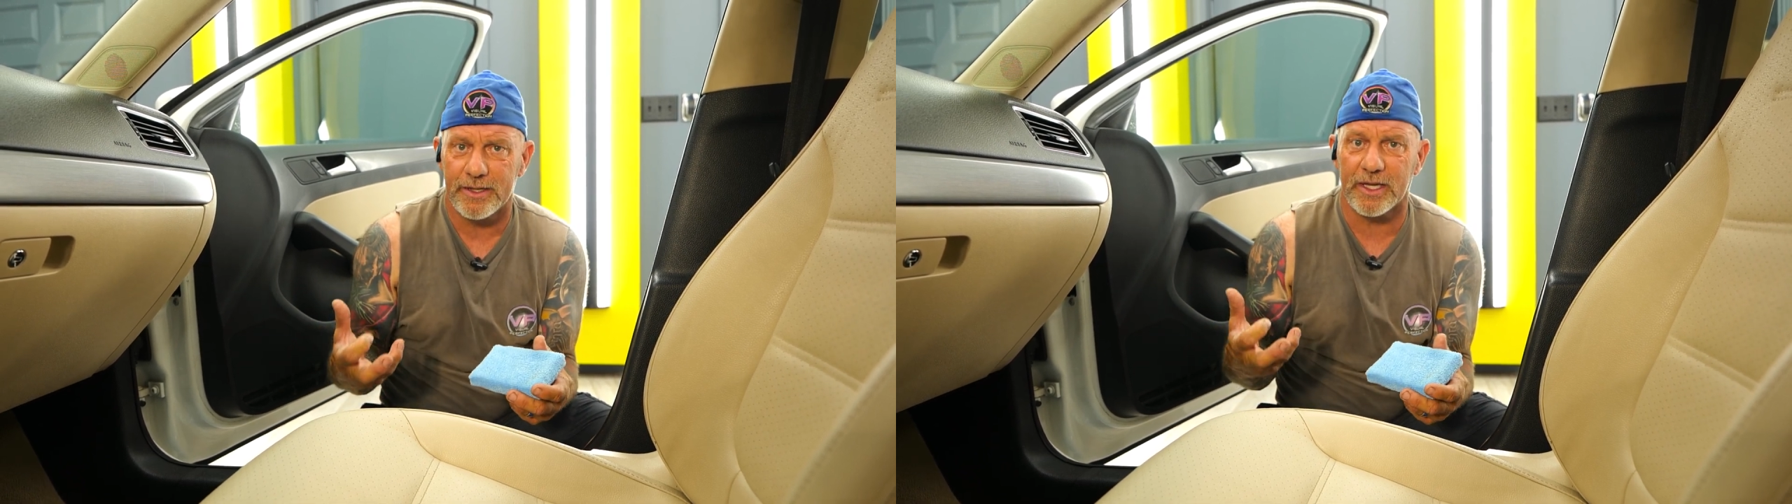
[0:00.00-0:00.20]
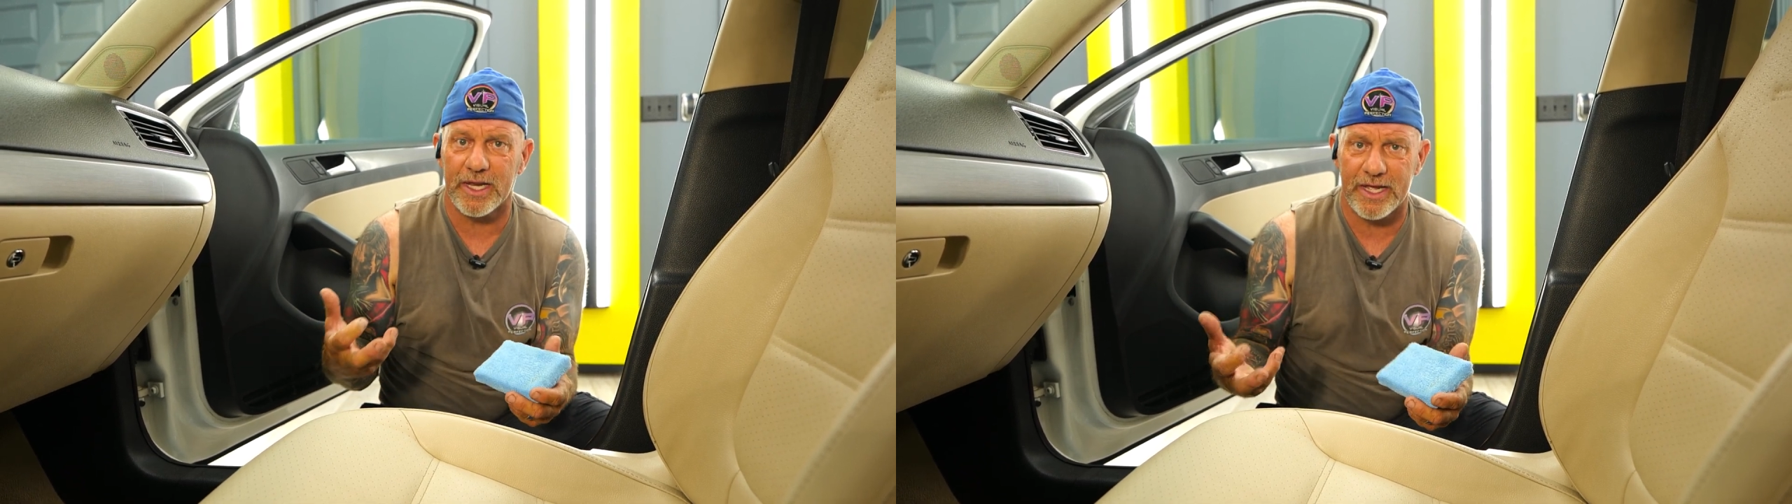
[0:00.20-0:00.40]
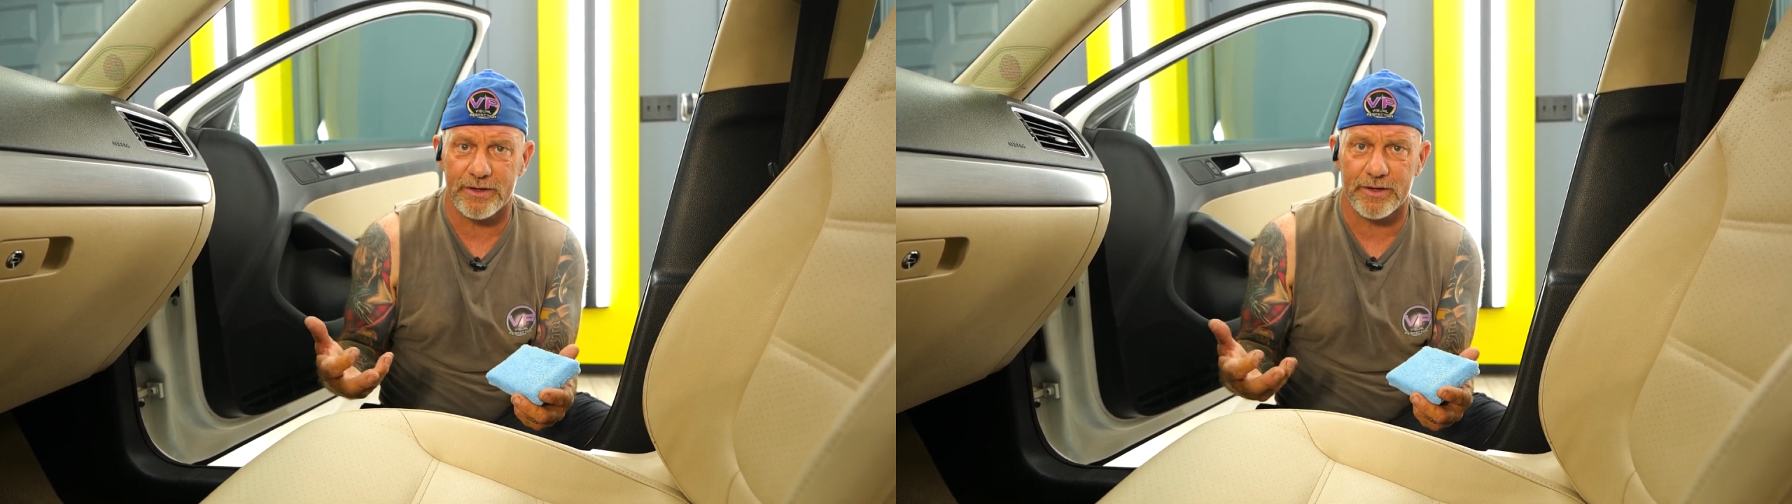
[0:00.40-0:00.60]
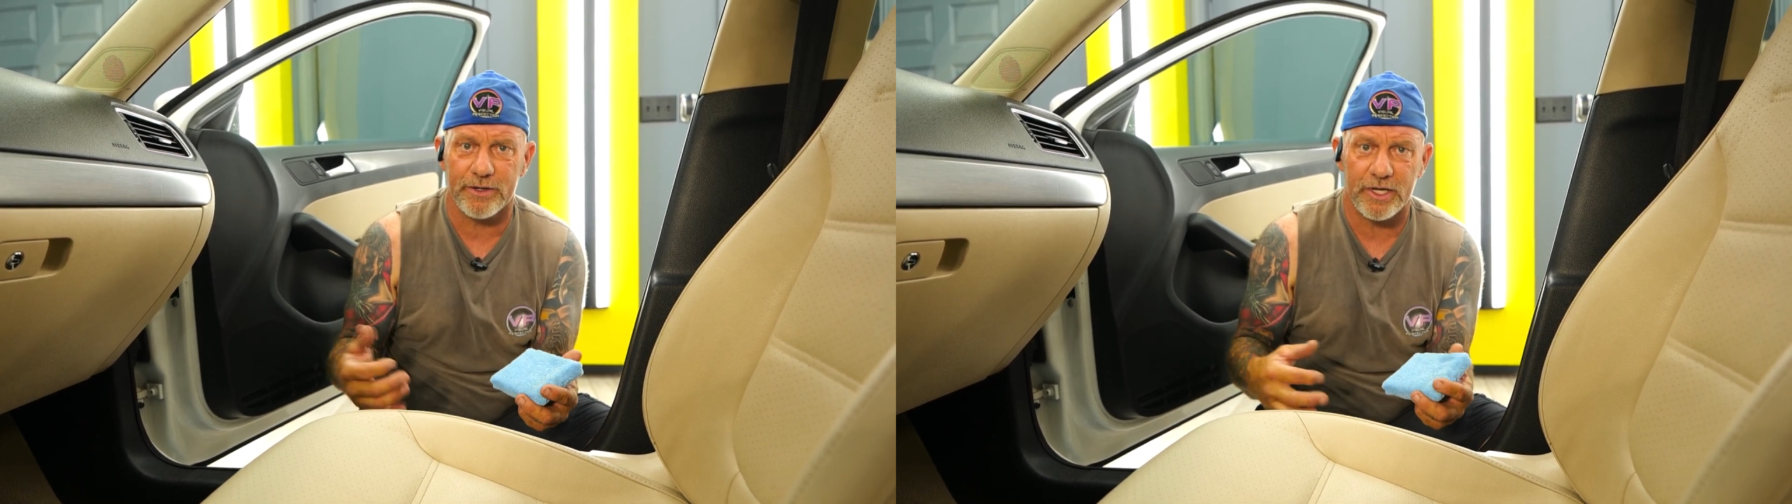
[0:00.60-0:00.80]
the leather.